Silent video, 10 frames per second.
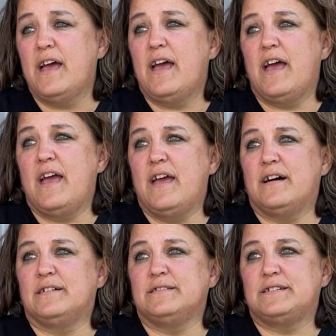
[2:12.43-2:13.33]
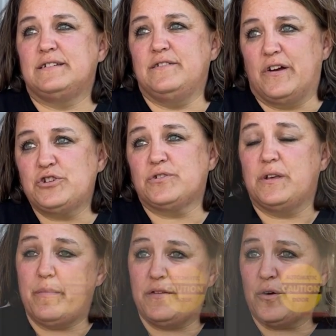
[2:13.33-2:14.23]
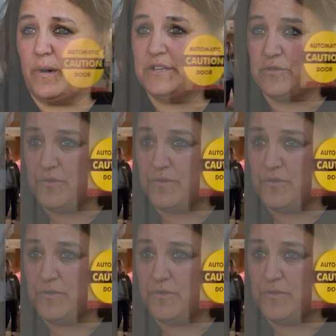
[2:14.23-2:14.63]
and eventually made their way to the